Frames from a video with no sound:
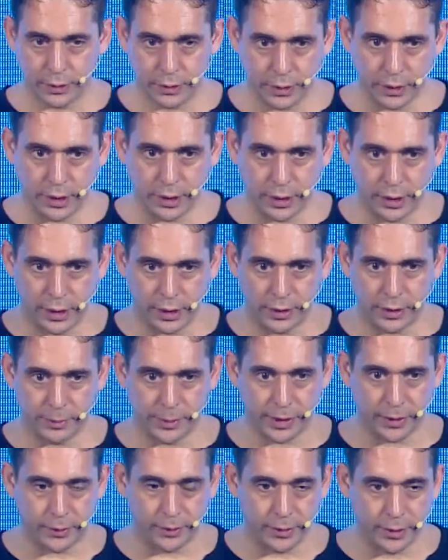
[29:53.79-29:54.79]
There
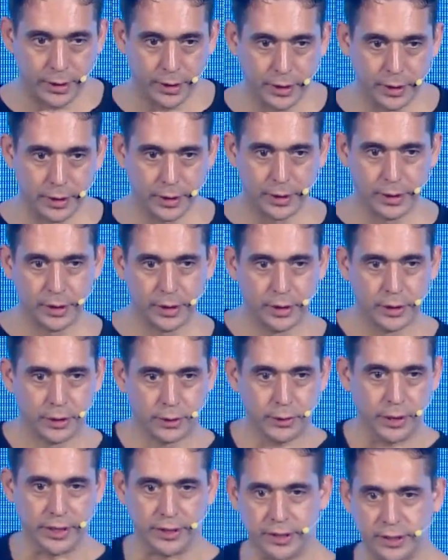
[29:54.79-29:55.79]
we go.
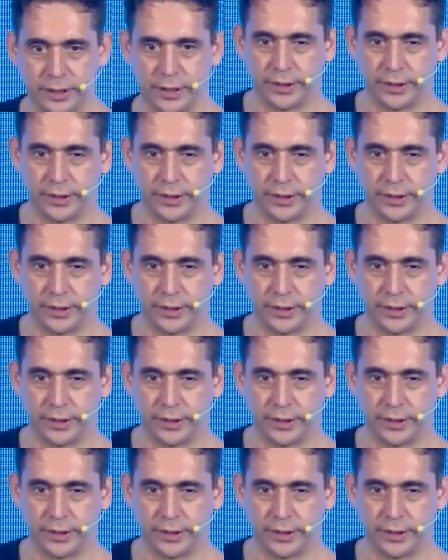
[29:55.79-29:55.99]
Great.